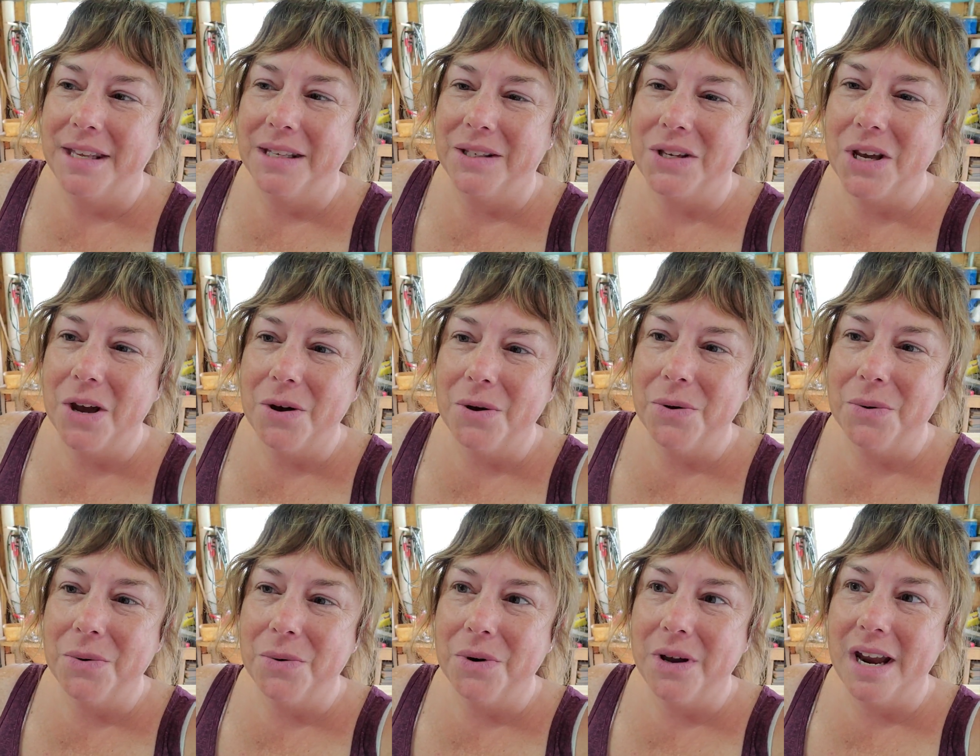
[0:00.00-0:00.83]

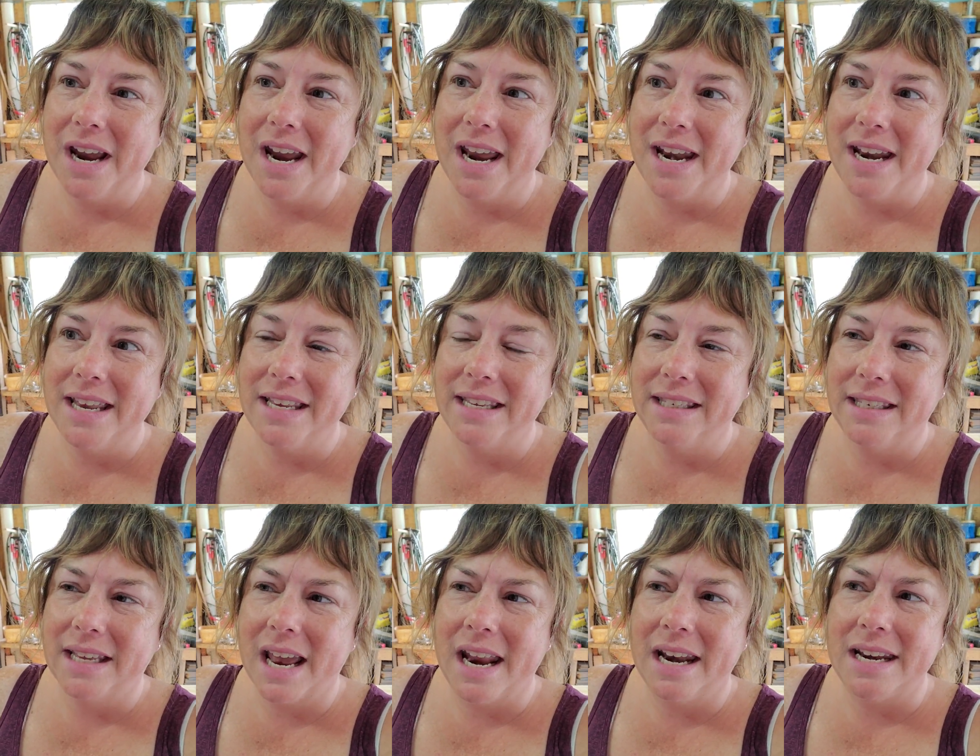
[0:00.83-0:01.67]
So it
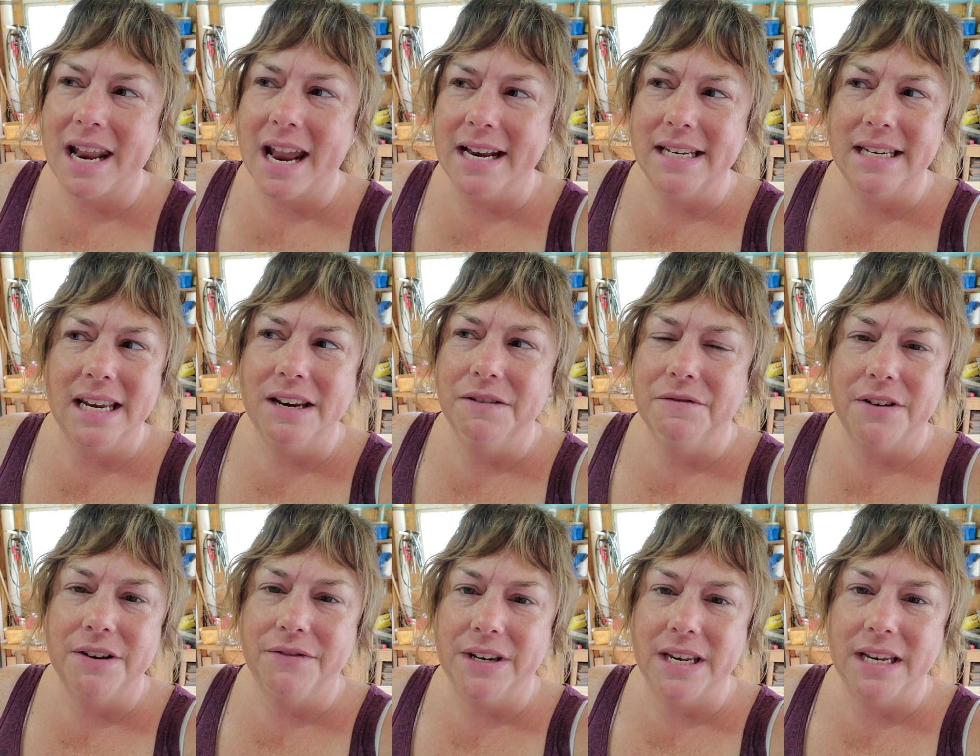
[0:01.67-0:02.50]
is a
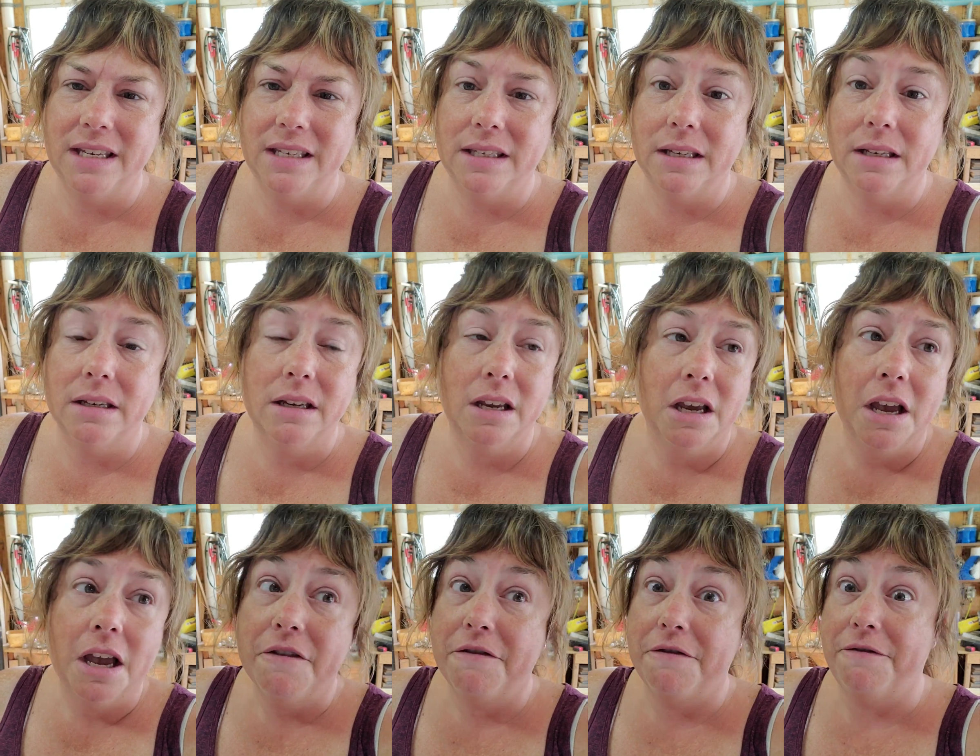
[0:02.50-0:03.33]
1950s
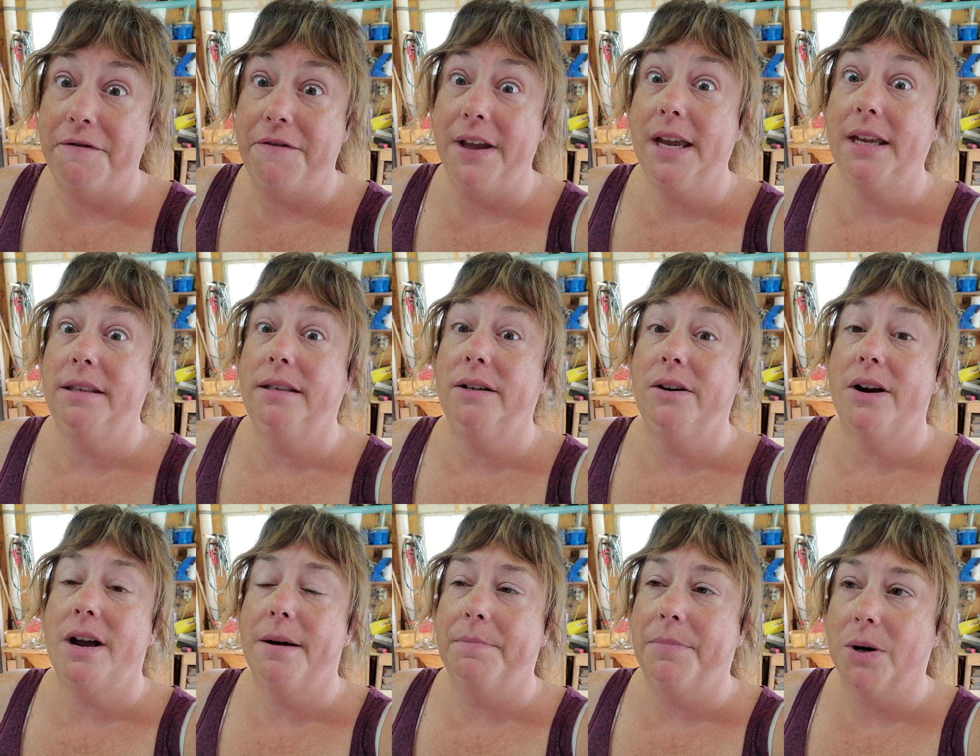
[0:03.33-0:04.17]

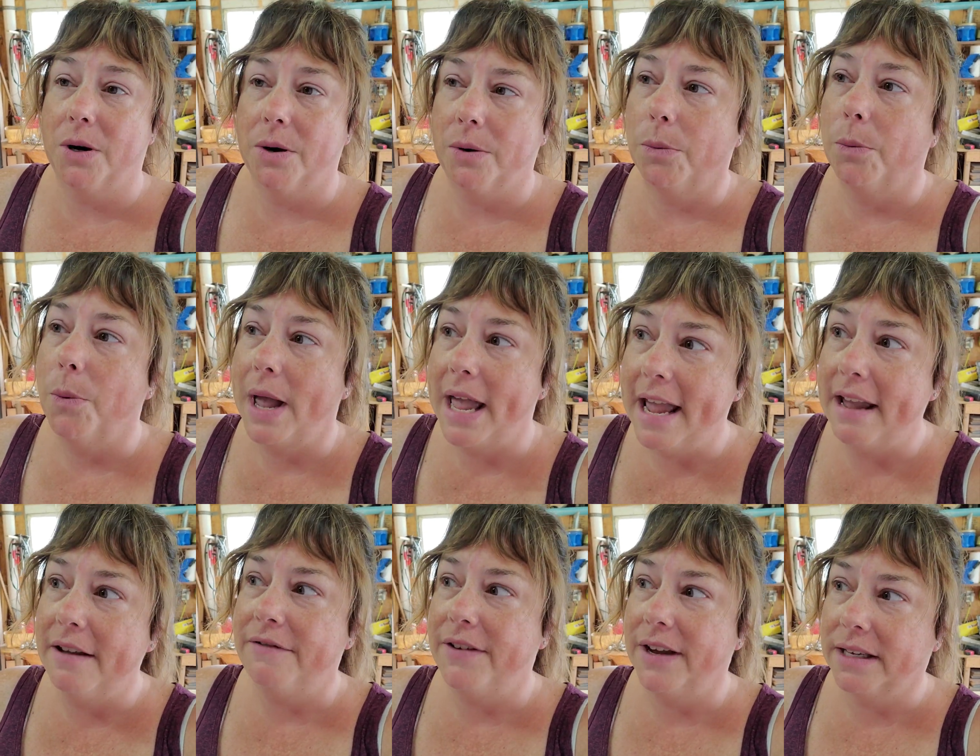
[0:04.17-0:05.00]
fixer-upper,
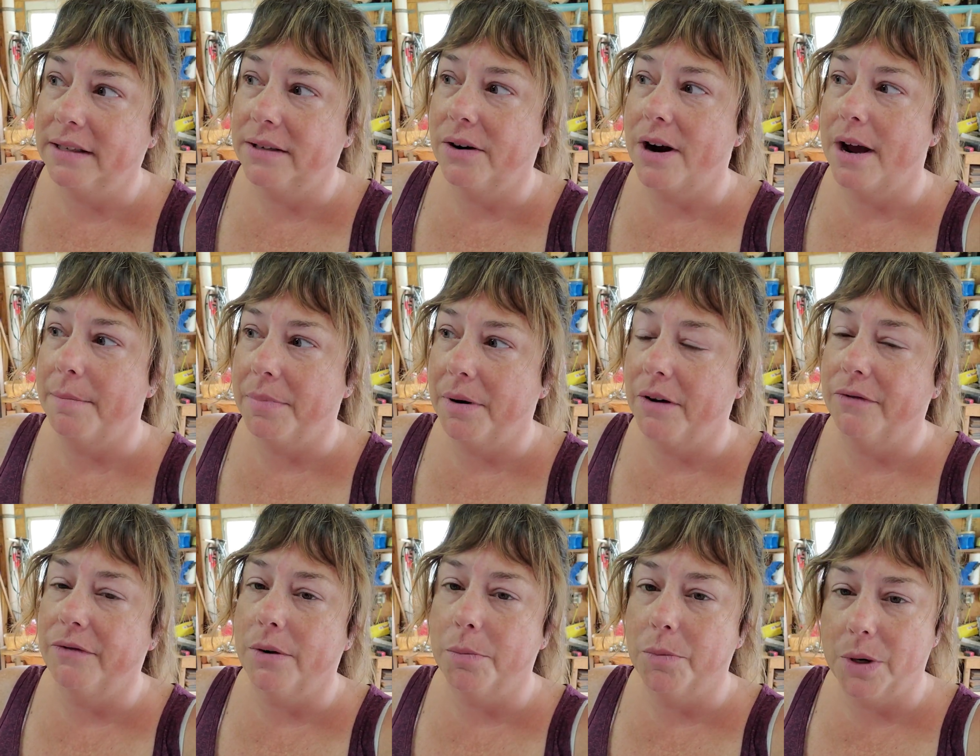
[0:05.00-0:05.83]
way
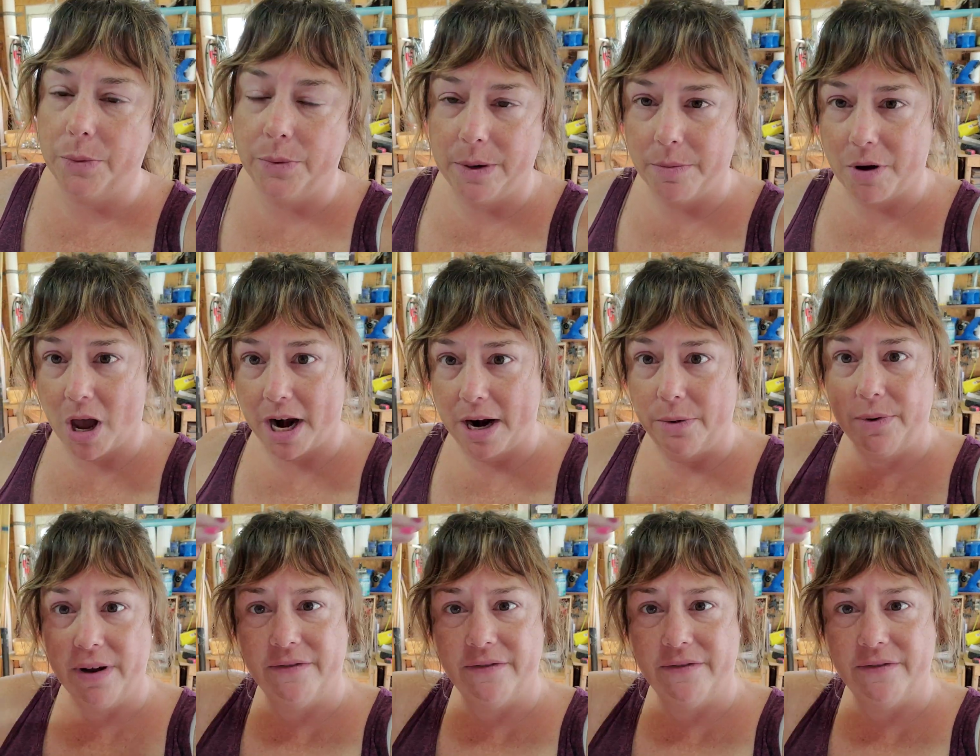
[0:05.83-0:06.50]
fixer-upper from when we bought it.